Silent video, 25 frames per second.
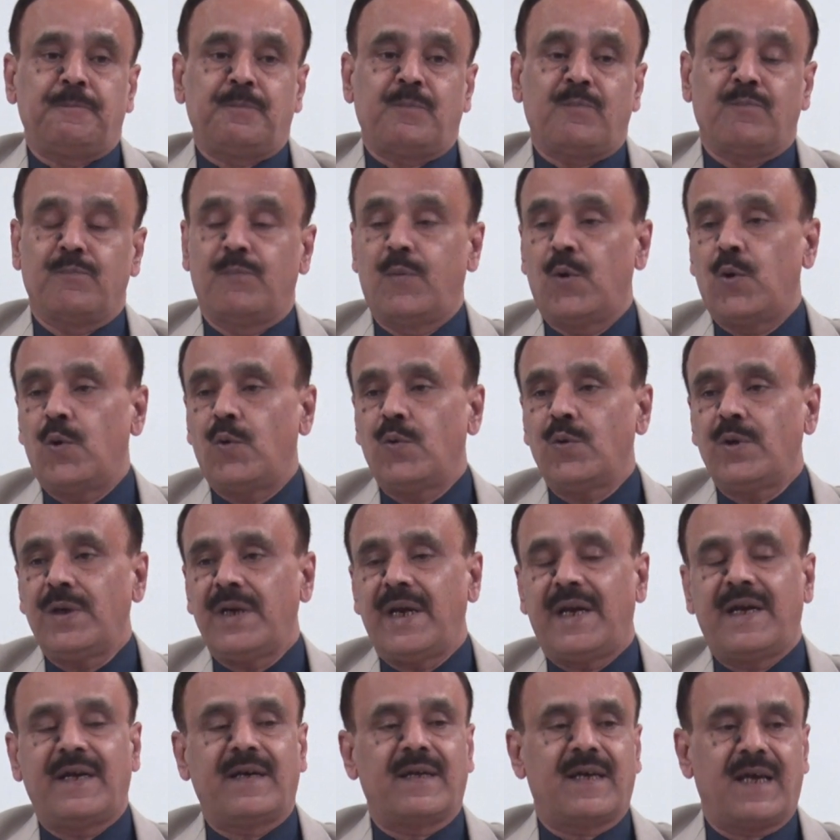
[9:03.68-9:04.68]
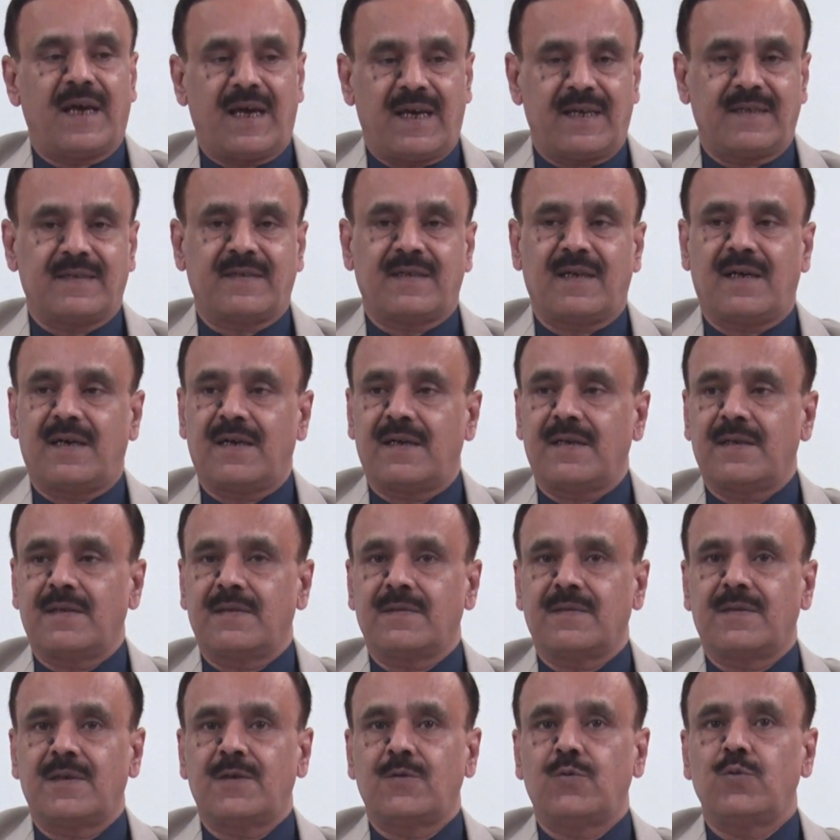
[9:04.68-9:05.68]
bone and gas are
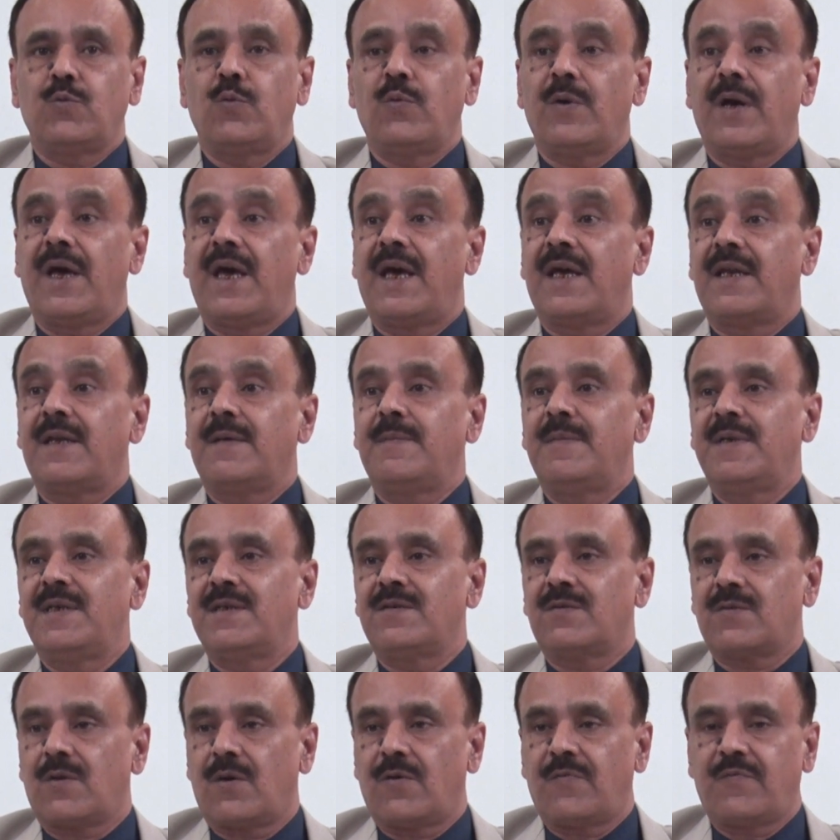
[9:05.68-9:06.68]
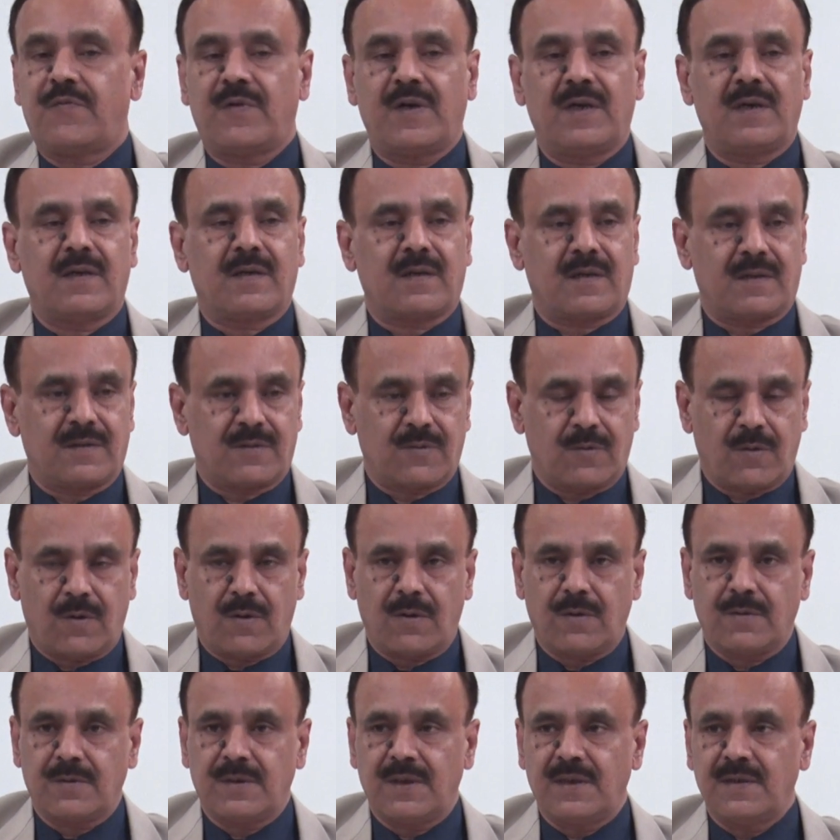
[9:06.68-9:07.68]
the two enemies of
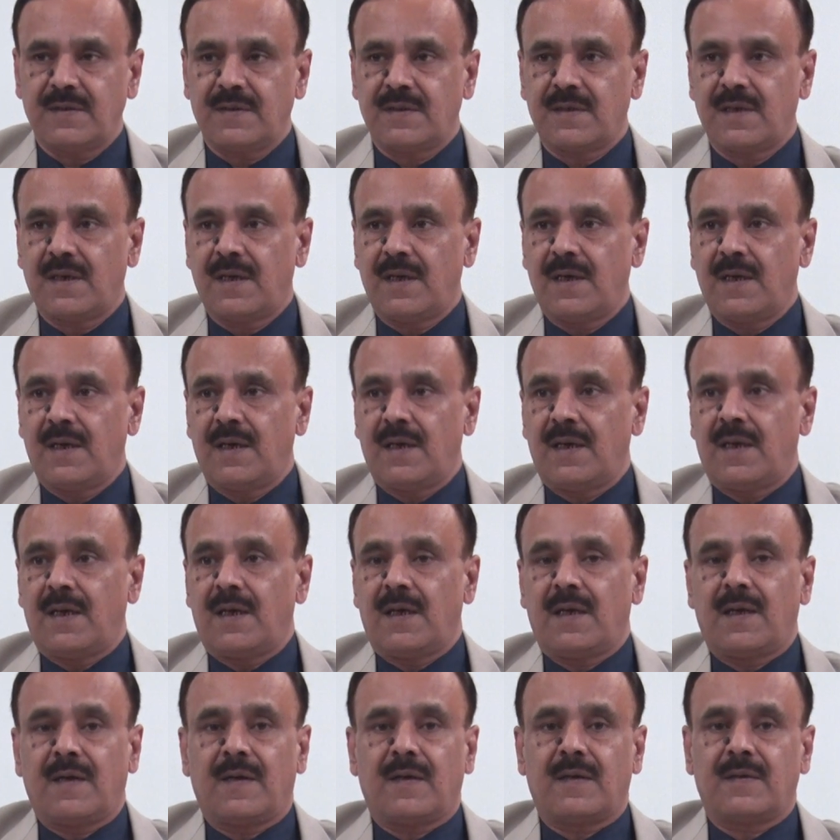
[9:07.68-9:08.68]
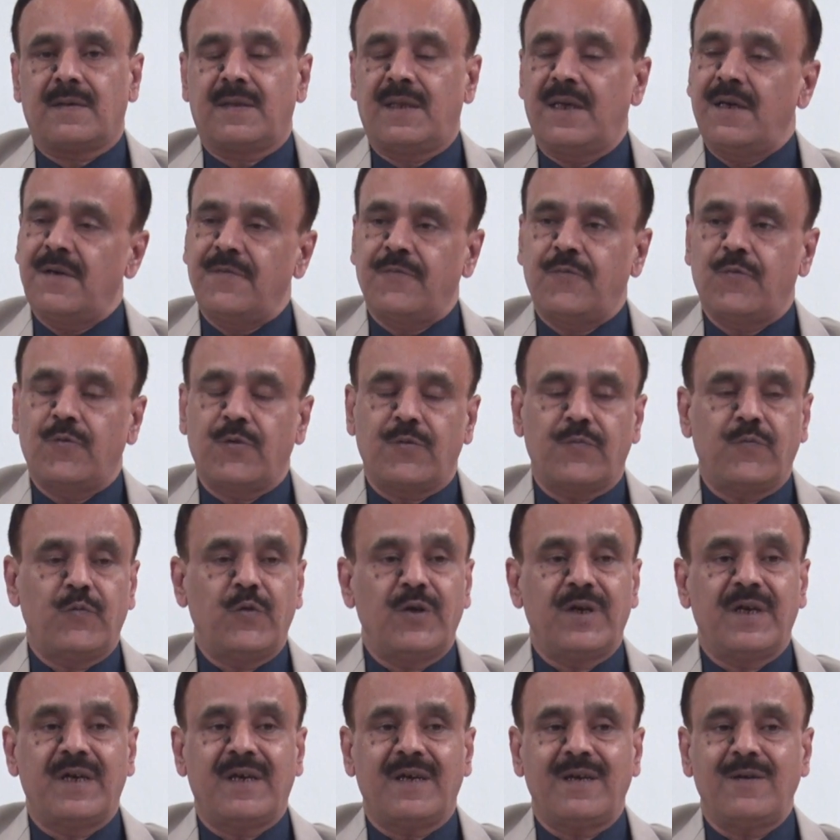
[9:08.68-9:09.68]
ultrasonologists. Therefore, we
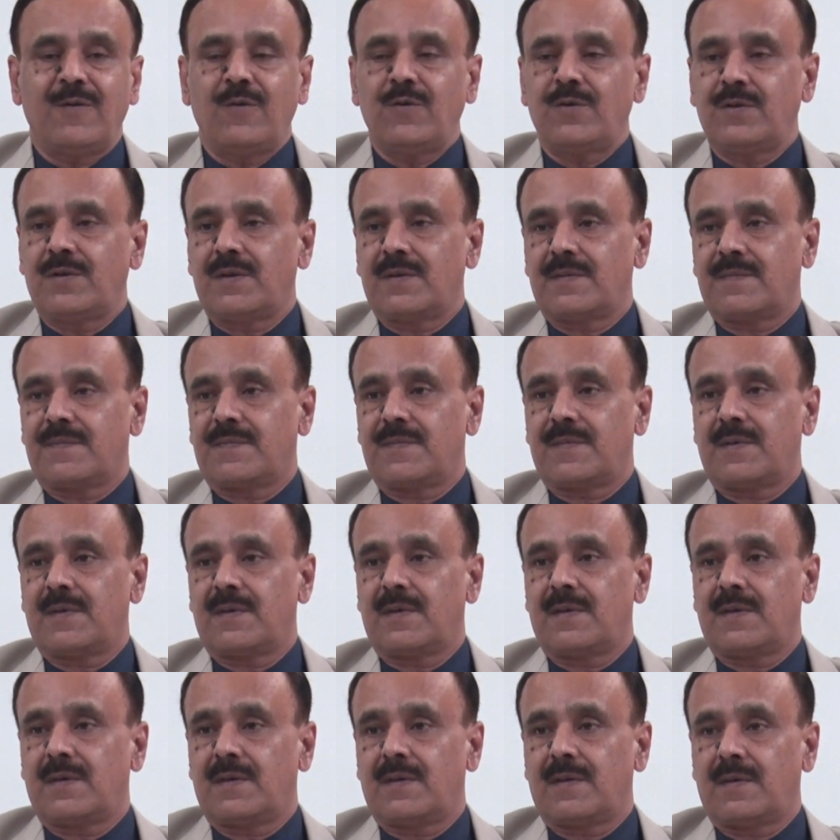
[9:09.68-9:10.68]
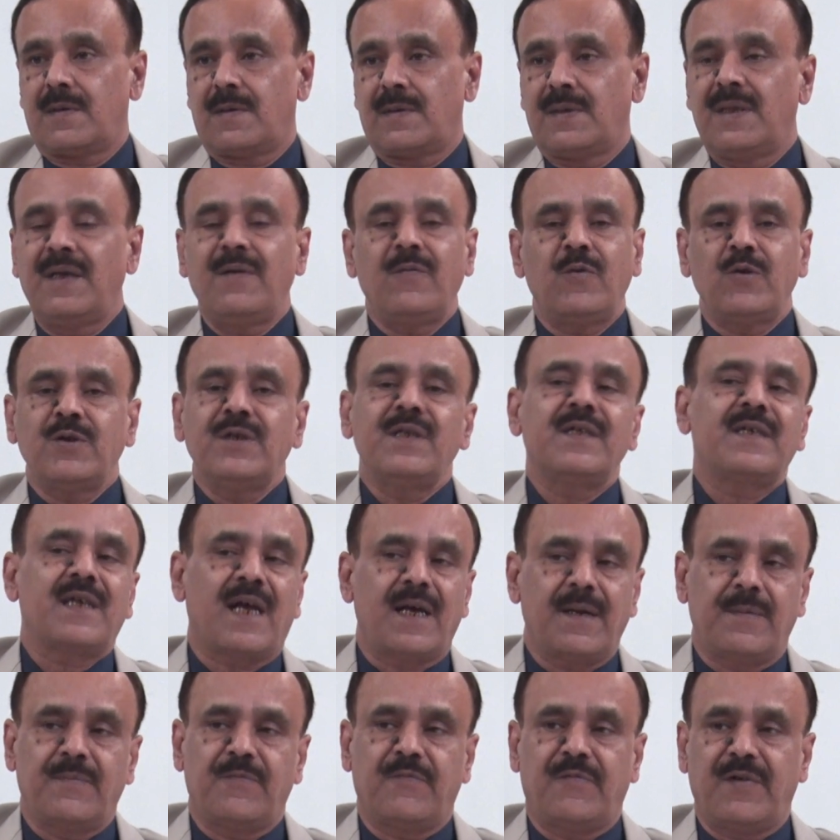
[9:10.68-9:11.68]
cannot, there was a
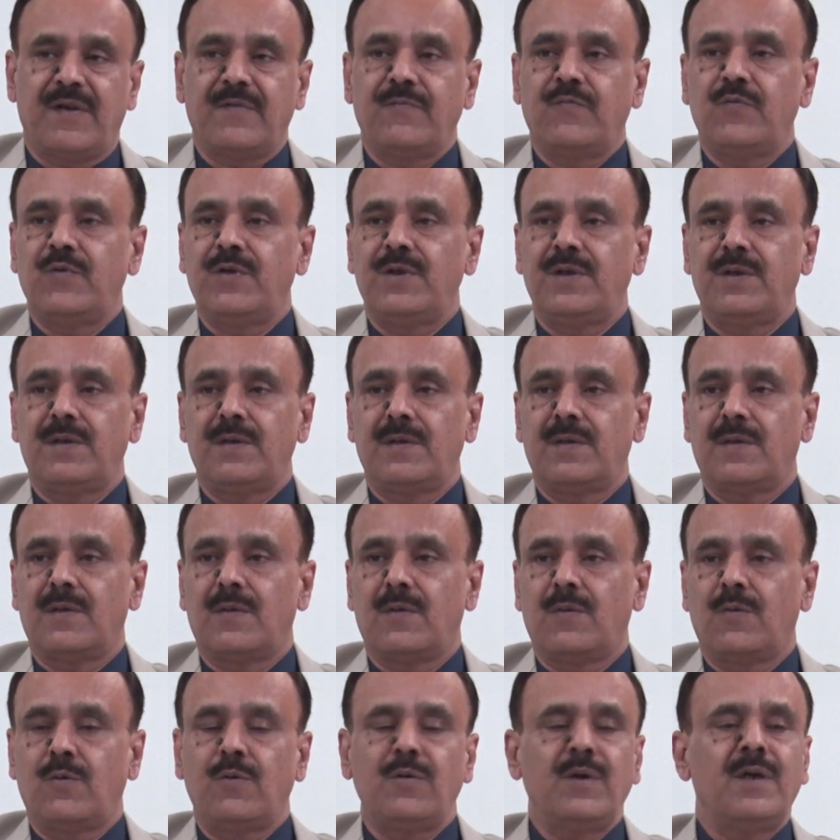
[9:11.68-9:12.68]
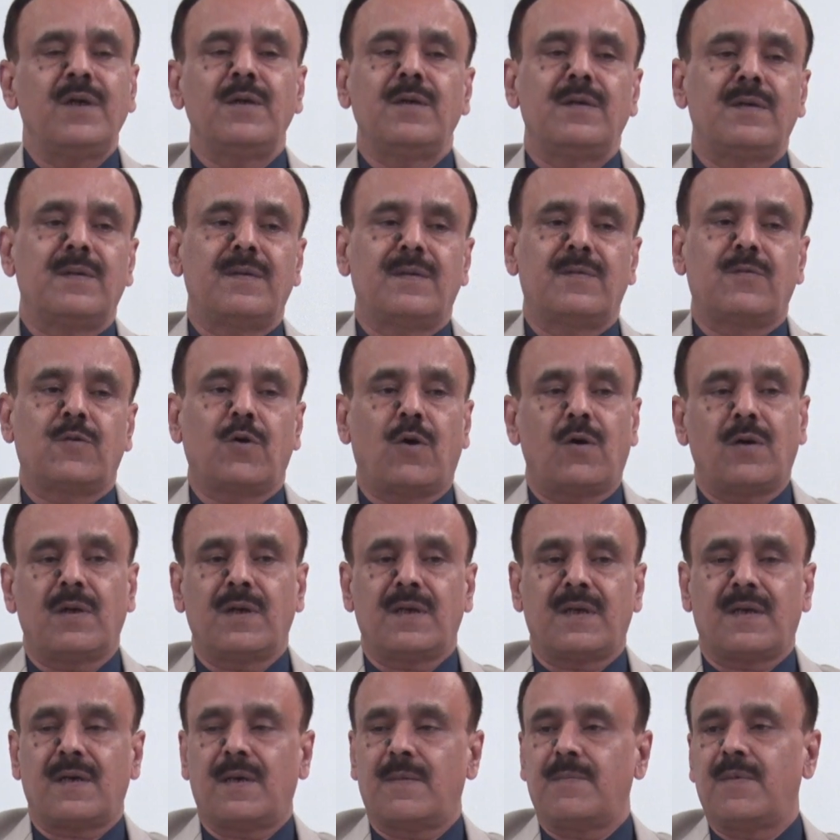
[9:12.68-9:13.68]
time when we couldn't
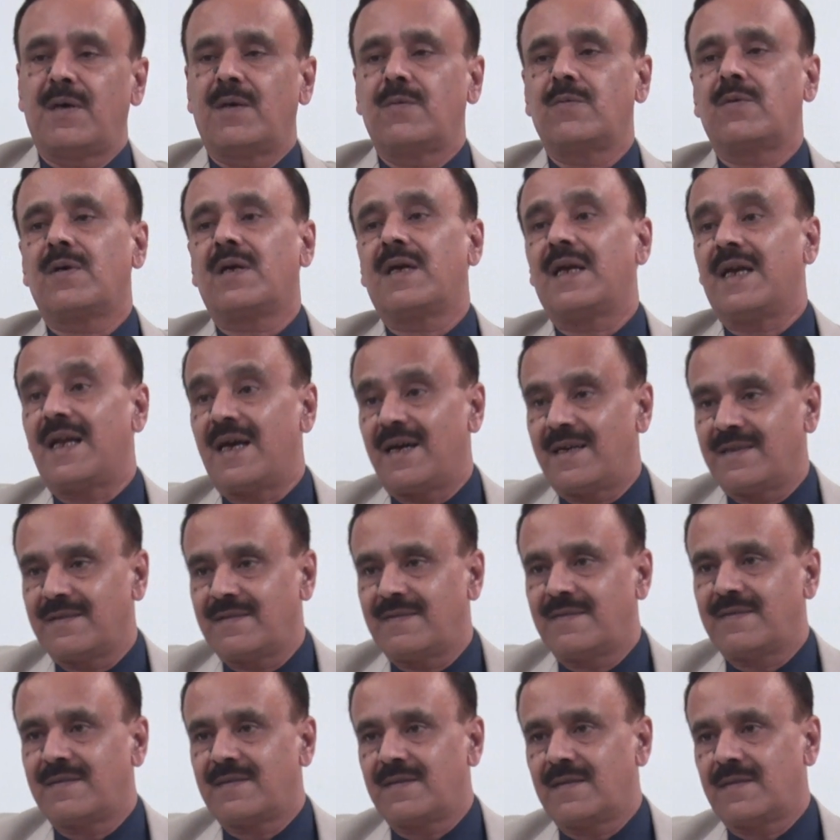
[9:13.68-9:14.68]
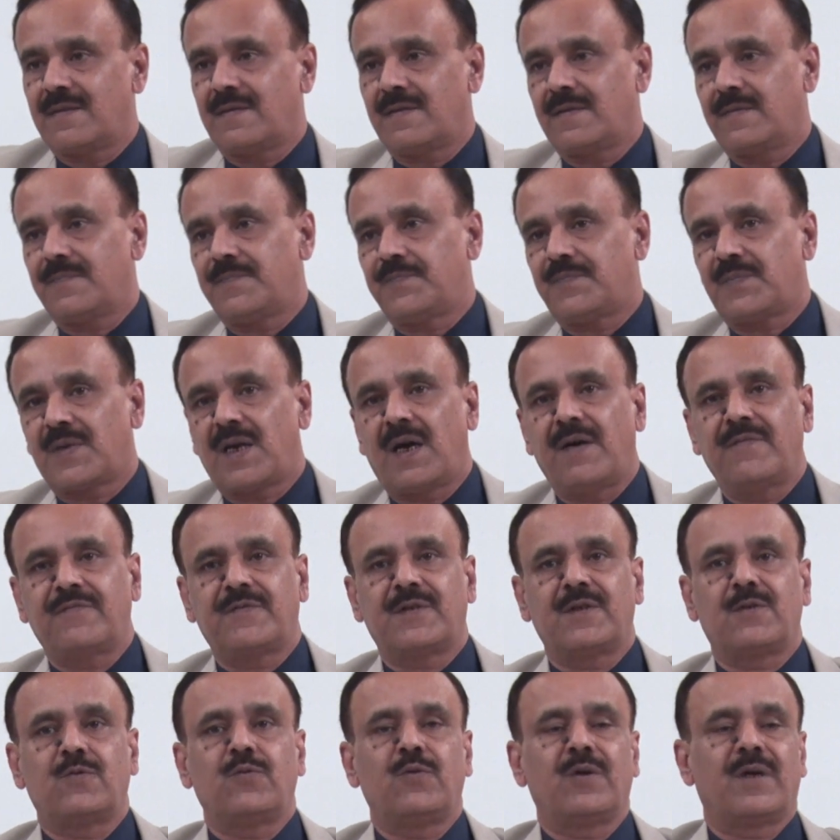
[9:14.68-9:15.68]
talk about lungs
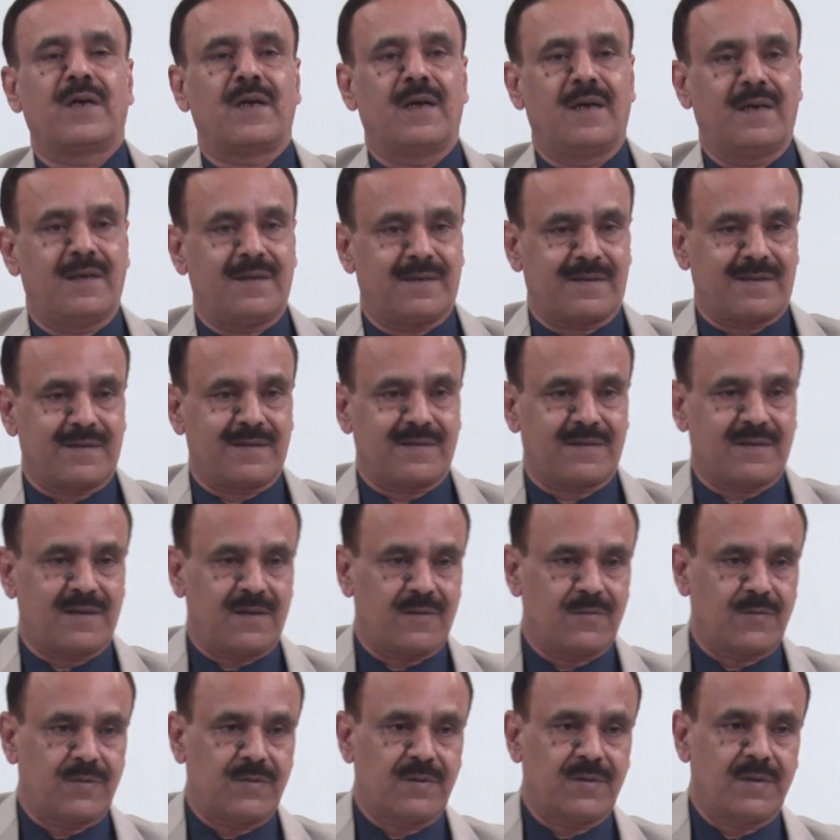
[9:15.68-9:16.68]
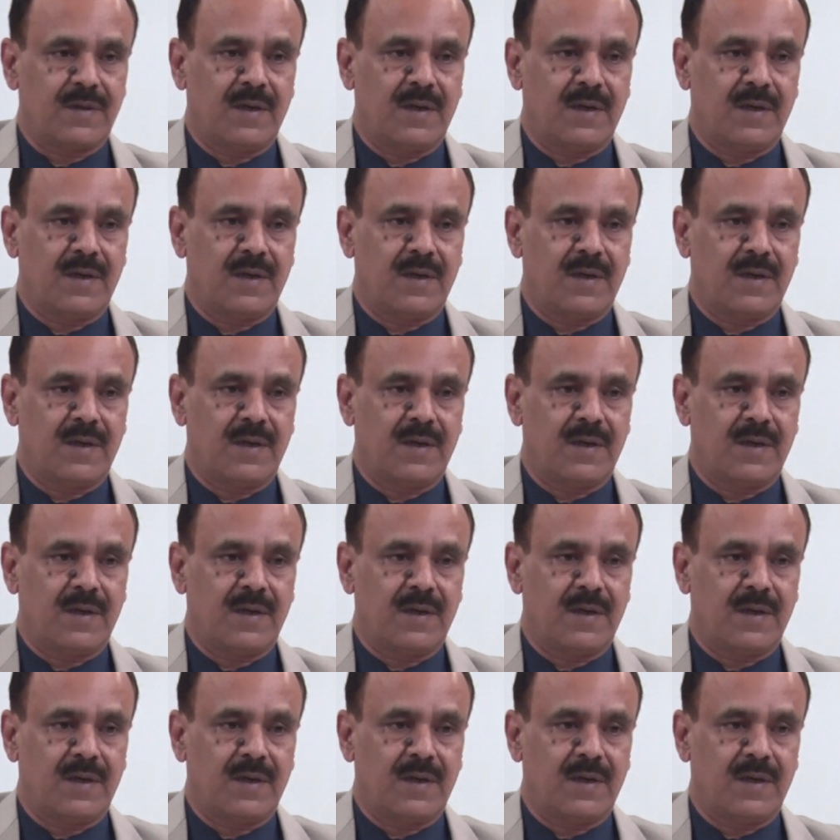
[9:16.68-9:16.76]
after doing ultrasounds.